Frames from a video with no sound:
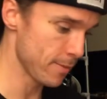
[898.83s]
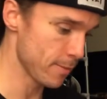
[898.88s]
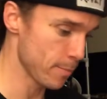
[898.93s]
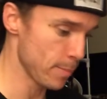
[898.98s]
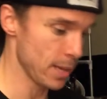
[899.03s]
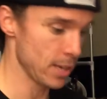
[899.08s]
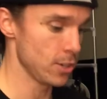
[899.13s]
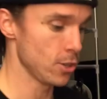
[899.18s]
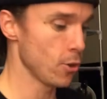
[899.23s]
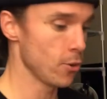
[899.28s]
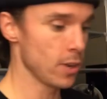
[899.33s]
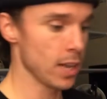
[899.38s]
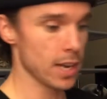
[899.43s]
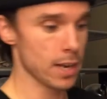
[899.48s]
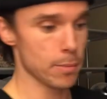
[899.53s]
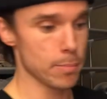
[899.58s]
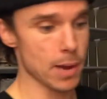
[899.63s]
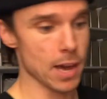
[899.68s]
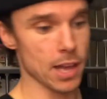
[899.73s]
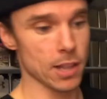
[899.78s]
even been
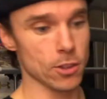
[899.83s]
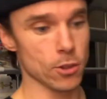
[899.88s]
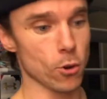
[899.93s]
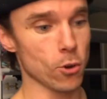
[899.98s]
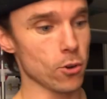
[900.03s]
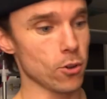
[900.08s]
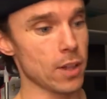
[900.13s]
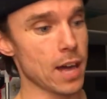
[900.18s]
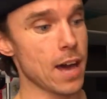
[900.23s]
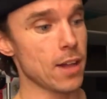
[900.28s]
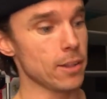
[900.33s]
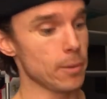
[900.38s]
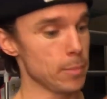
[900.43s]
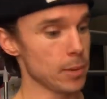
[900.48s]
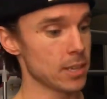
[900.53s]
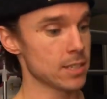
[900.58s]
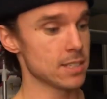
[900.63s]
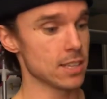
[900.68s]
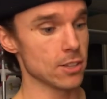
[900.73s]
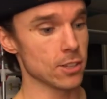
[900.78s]
donated by a local outlet
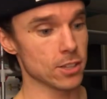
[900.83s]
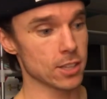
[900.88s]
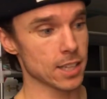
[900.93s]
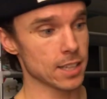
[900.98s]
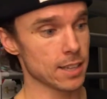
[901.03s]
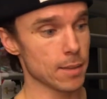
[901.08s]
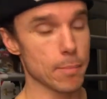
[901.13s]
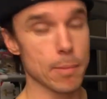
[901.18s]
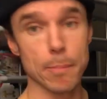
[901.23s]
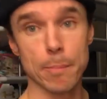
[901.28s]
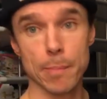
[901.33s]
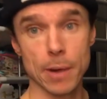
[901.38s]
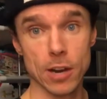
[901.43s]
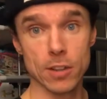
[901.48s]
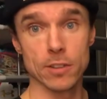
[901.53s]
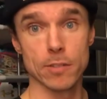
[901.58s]
because they look like they've barely